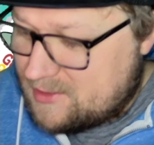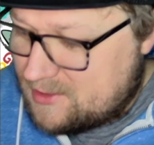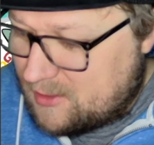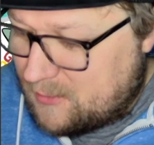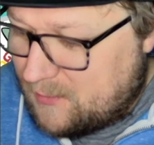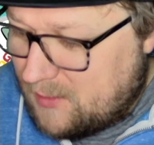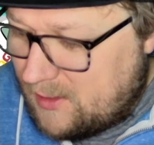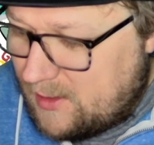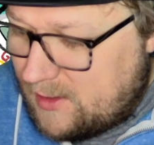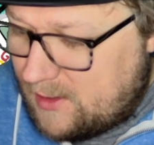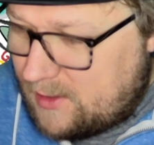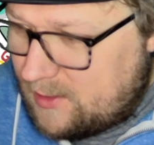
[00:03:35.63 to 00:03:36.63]
So
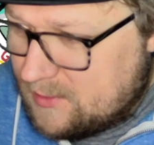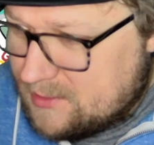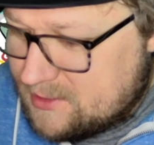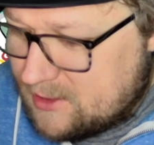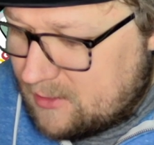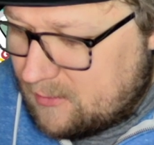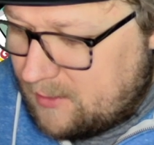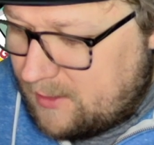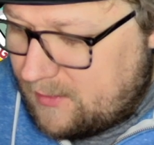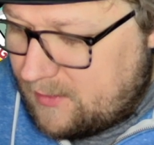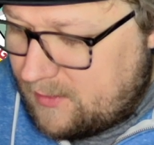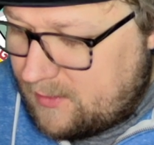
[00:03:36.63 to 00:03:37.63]
you start with